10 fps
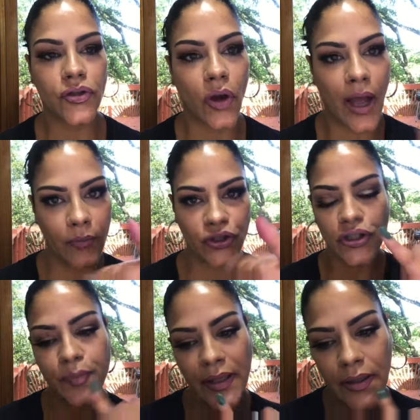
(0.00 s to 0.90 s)
so I was
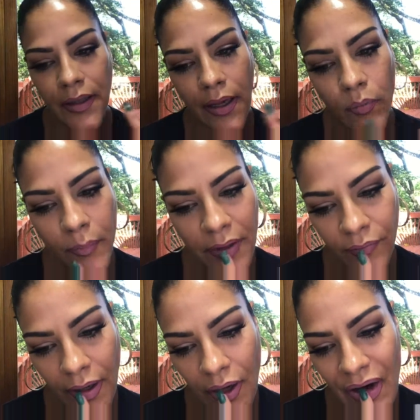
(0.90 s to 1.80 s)
just blending that in with my
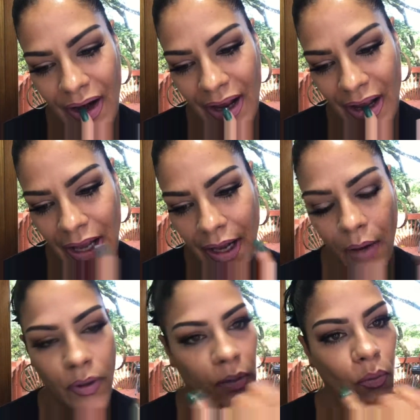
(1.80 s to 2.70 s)
finger.
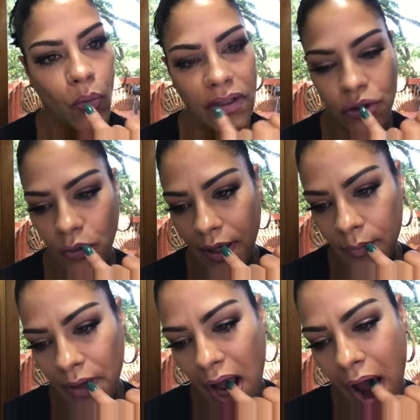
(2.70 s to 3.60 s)
I went in with one
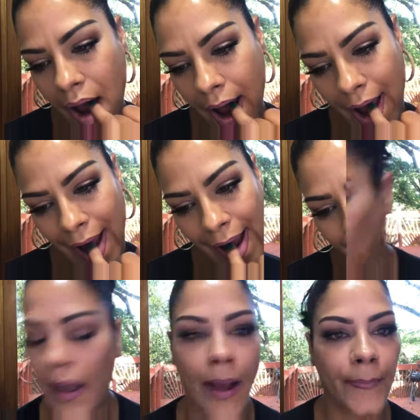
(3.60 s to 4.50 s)
swipe.
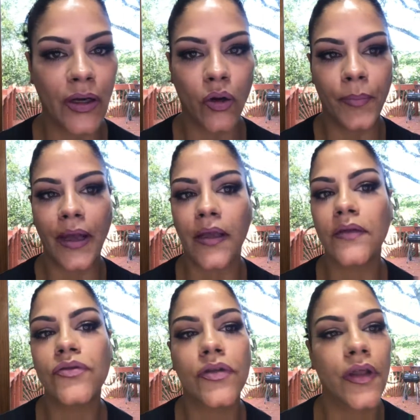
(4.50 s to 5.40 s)
I'm gonna go back
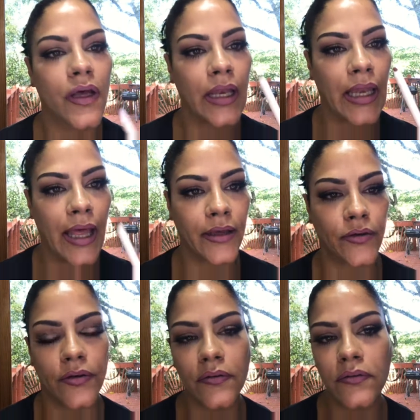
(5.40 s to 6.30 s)
into the
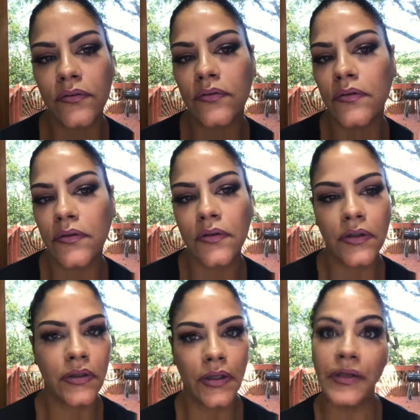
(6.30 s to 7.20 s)
liner
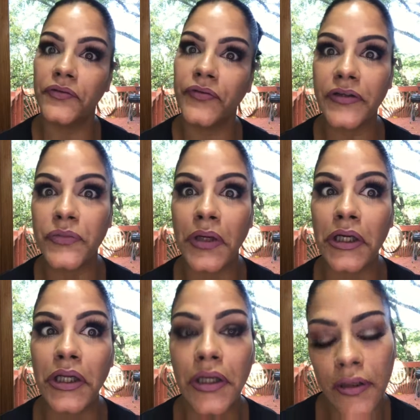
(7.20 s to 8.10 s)
and fix what I
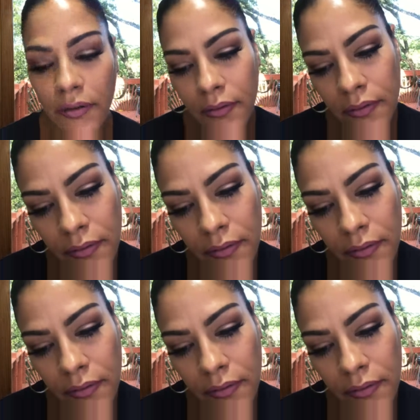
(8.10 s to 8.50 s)
did.